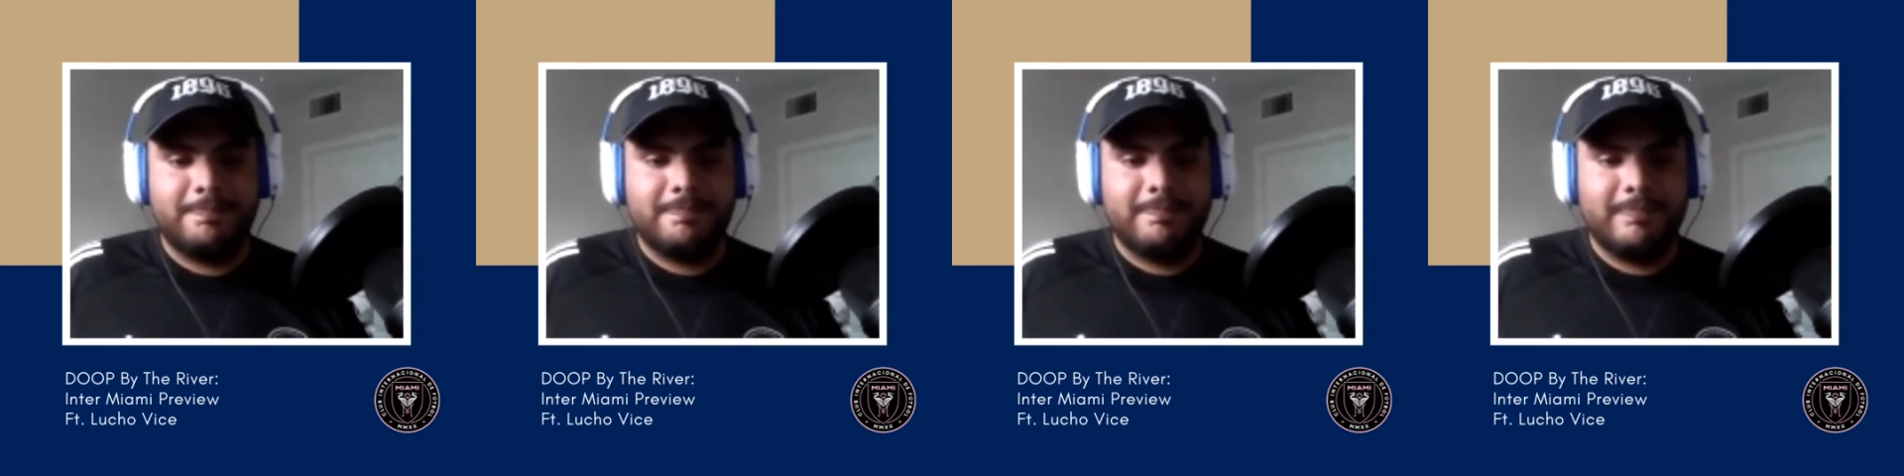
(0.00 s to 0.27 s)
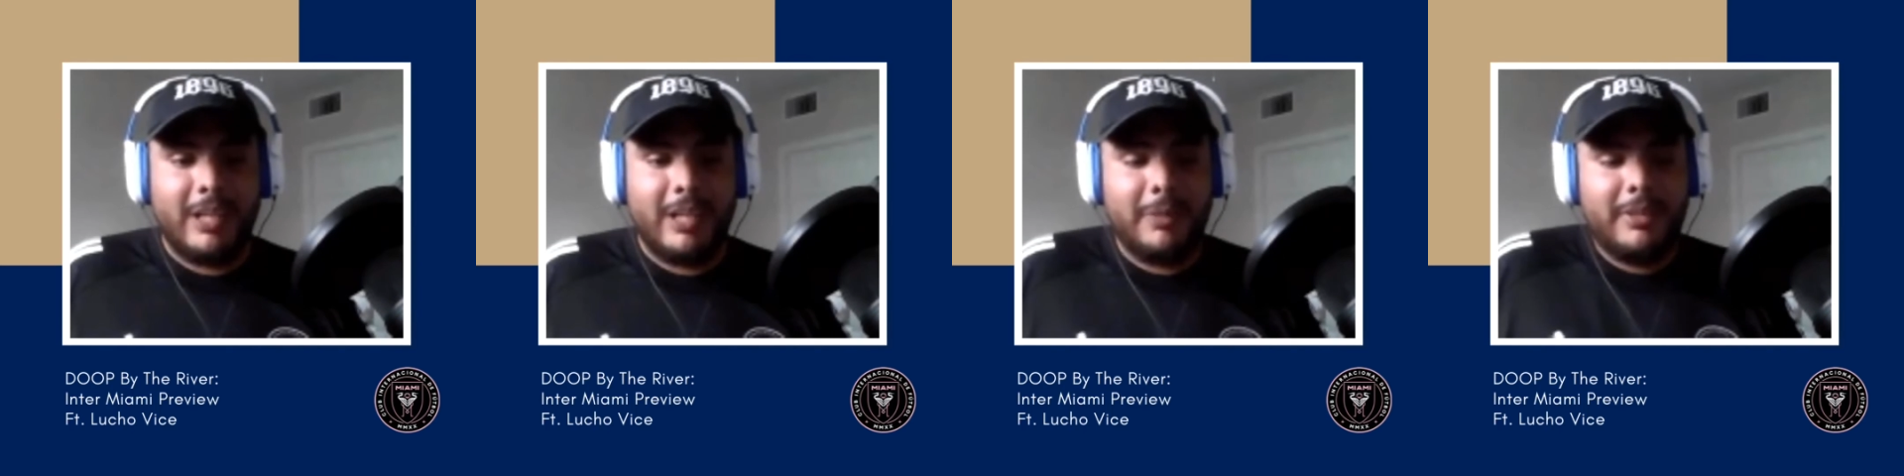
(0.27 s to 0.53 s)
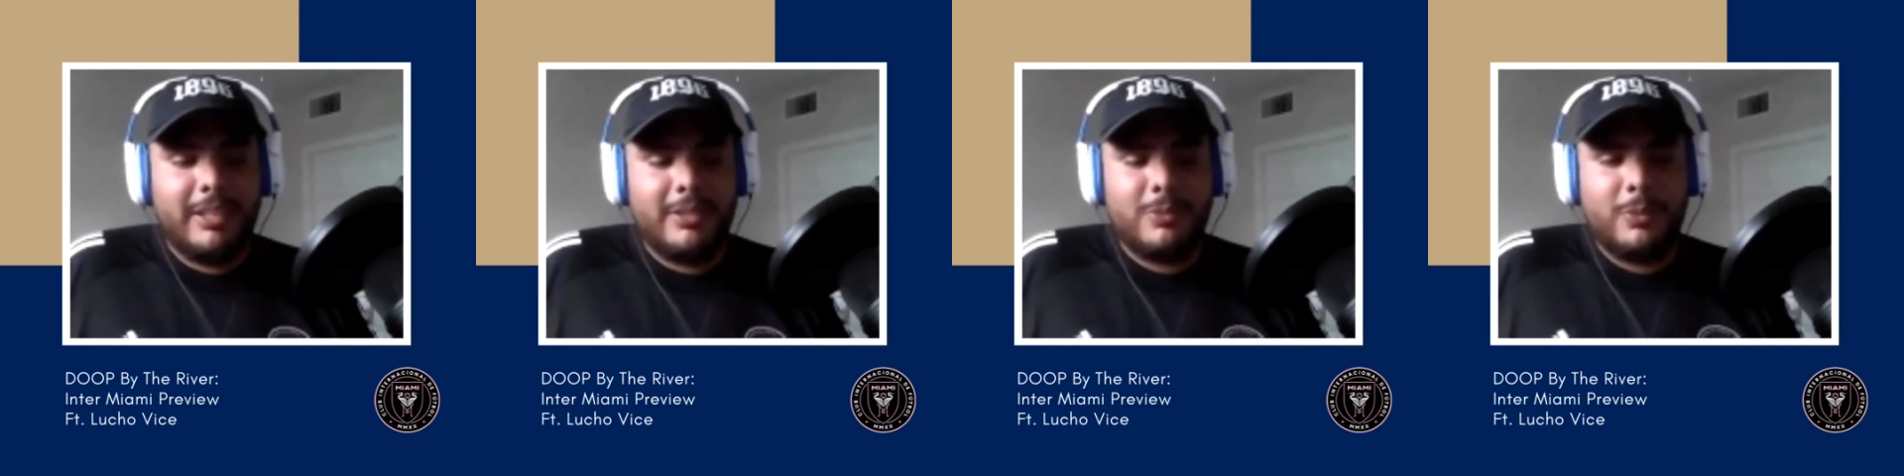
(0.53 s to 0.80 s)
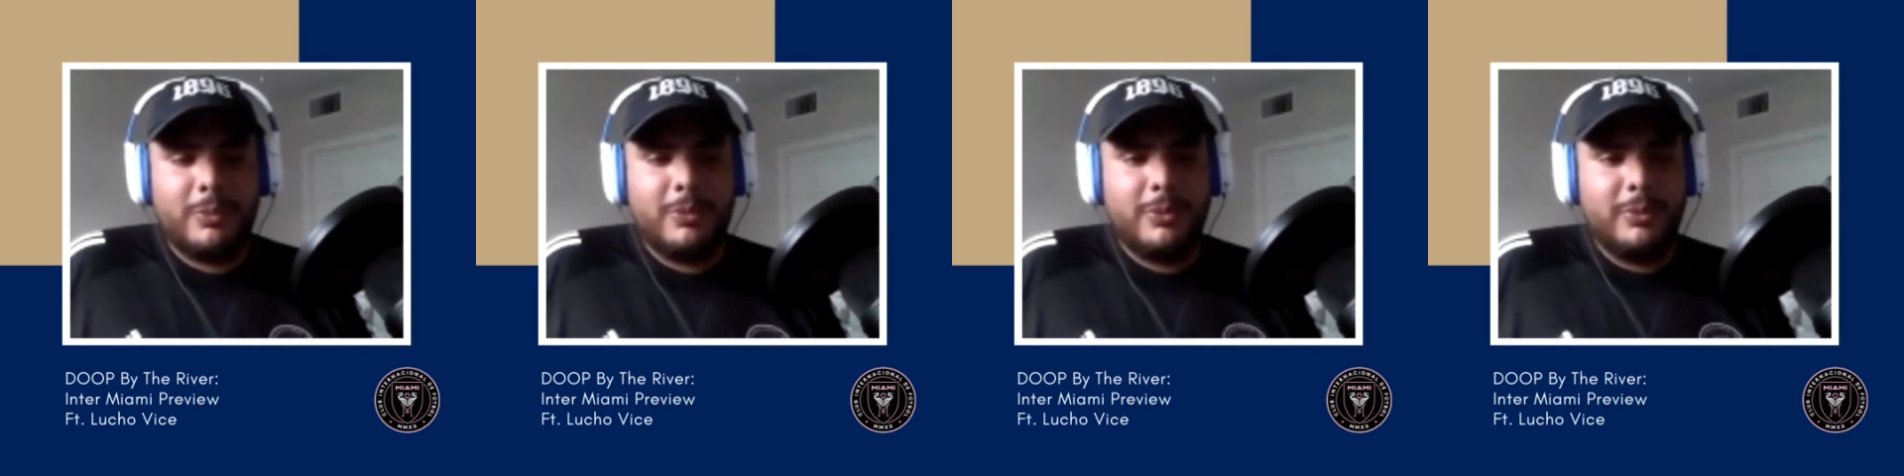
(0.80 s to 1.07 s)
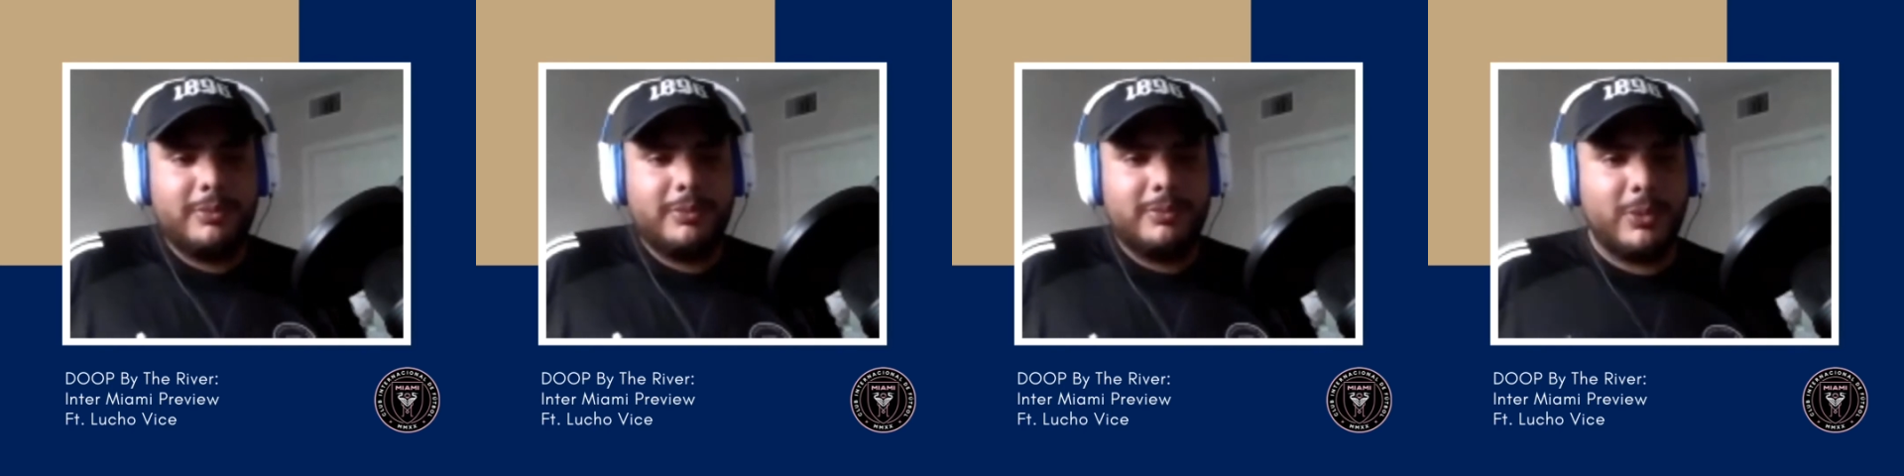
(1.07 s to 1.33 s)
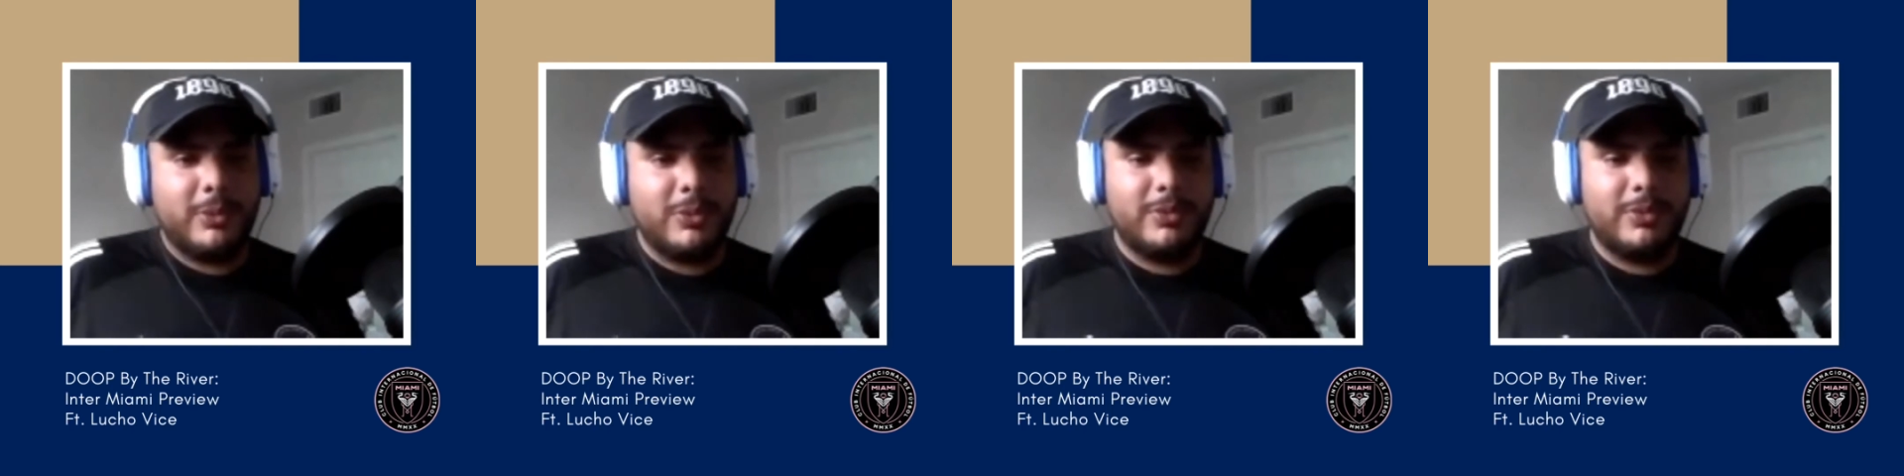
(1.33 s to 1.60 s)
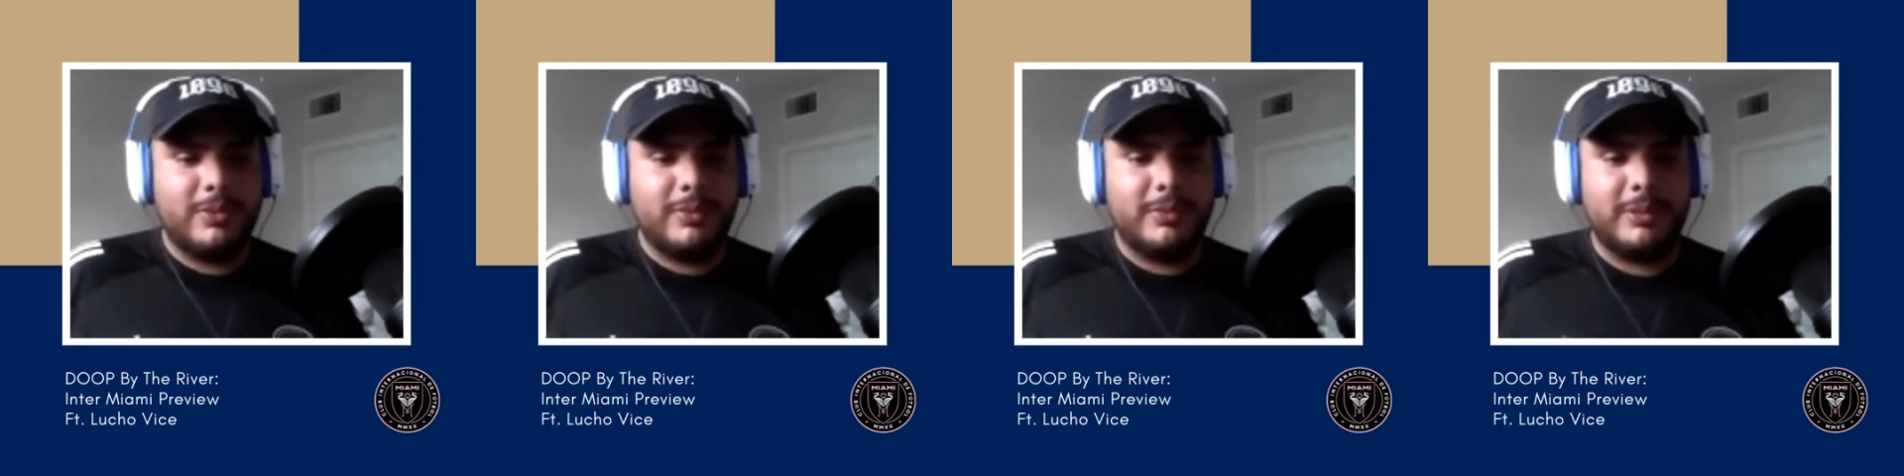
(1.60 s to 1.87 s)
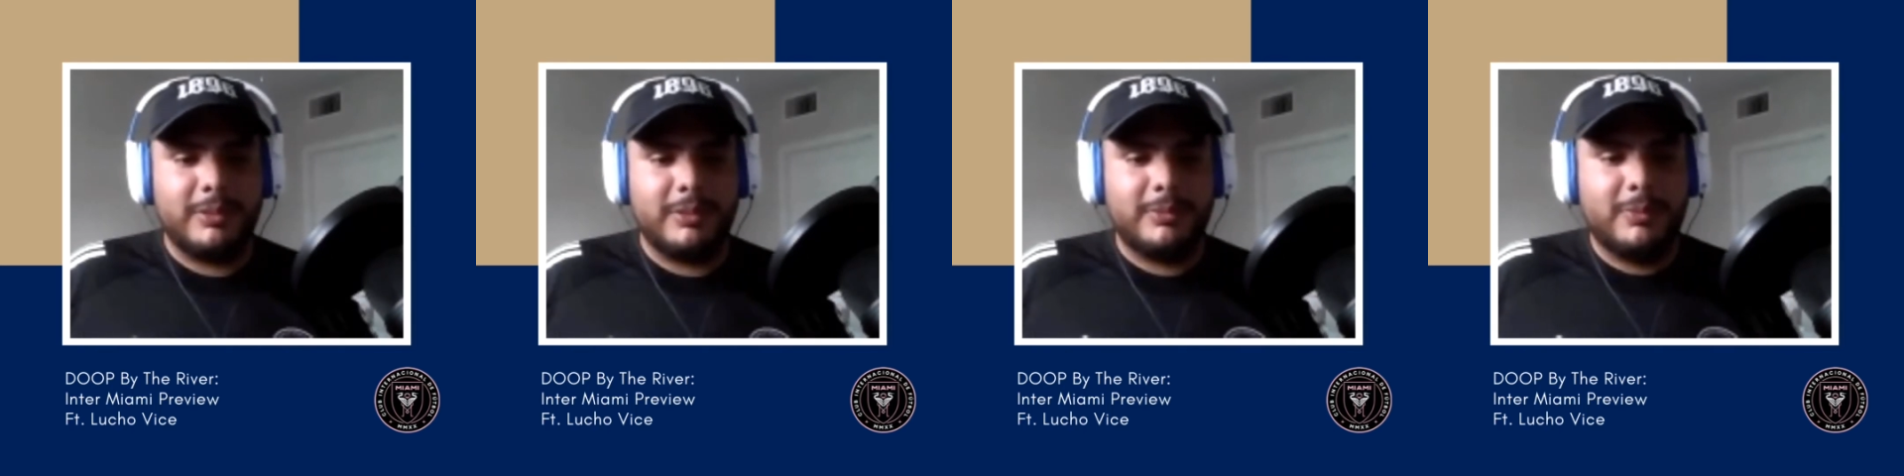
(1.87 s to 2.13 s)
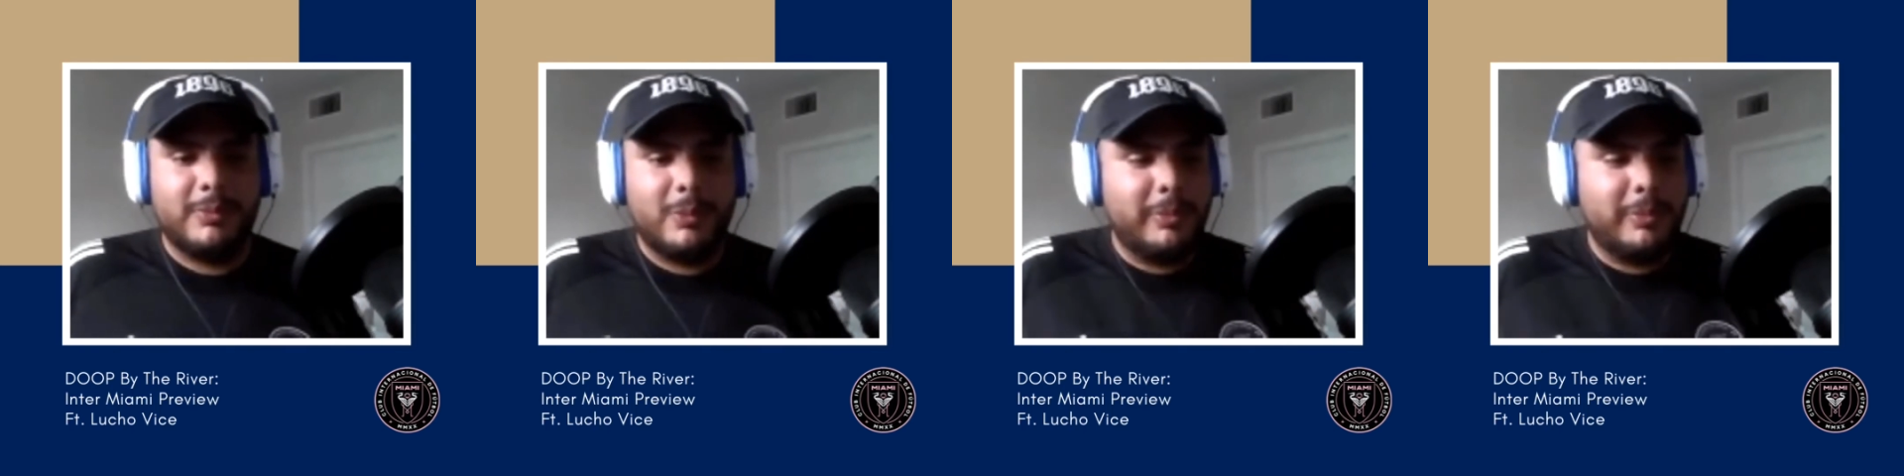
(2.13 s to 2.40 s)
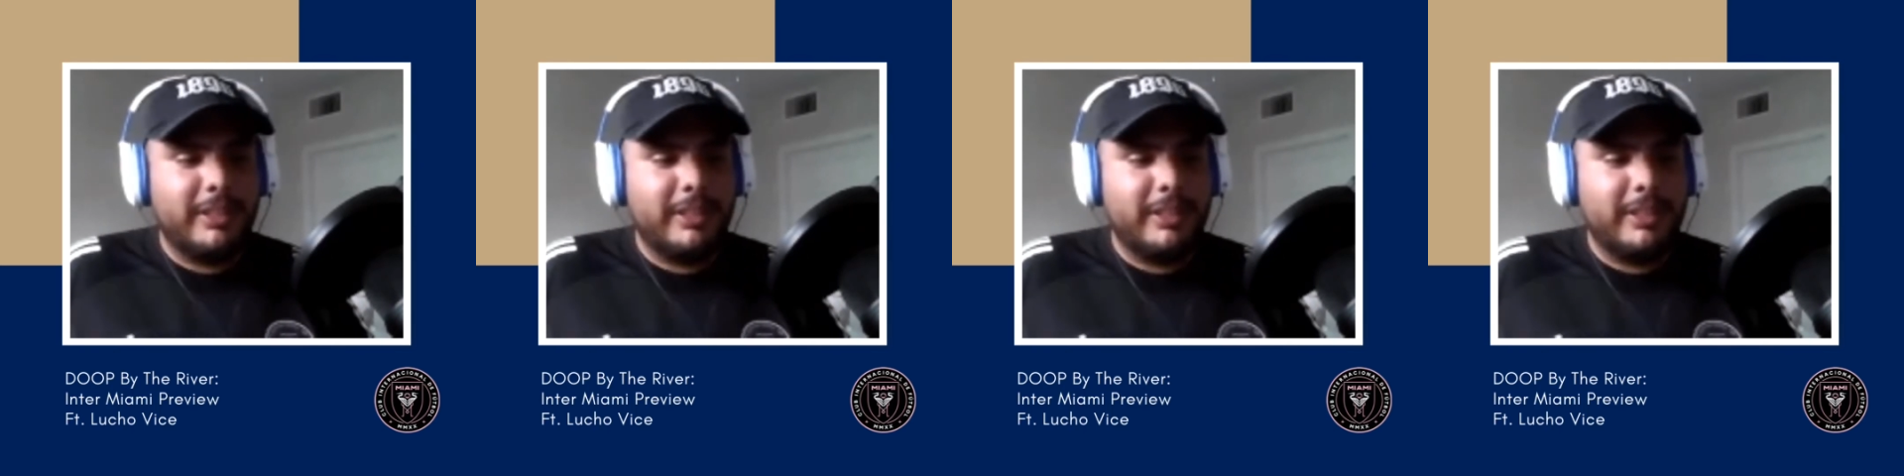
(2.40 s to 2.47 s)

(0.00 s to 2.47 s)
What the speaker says: yeah, and that's what we're doing. We're